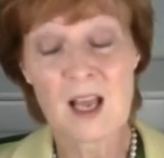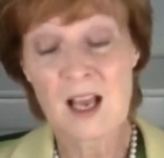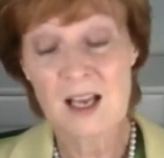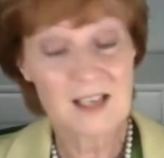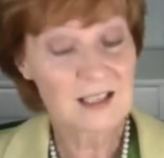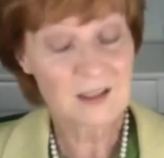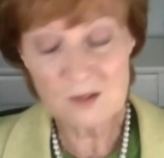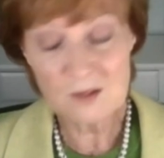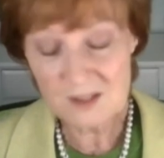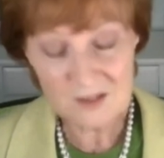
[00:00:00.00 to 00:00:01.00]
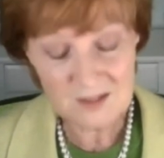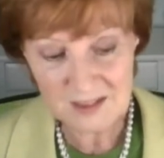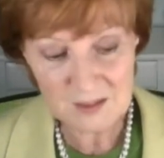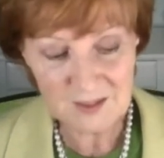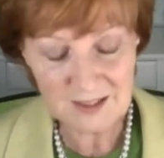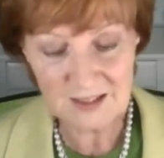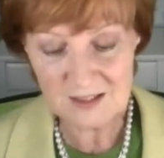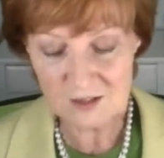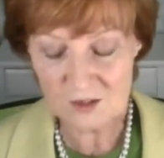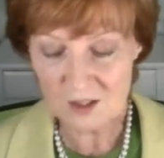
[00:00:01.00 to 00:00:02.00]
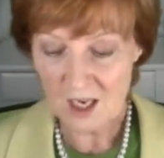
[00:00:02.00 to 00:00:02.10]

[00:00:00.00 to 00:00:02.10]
And I also say to my clients, look,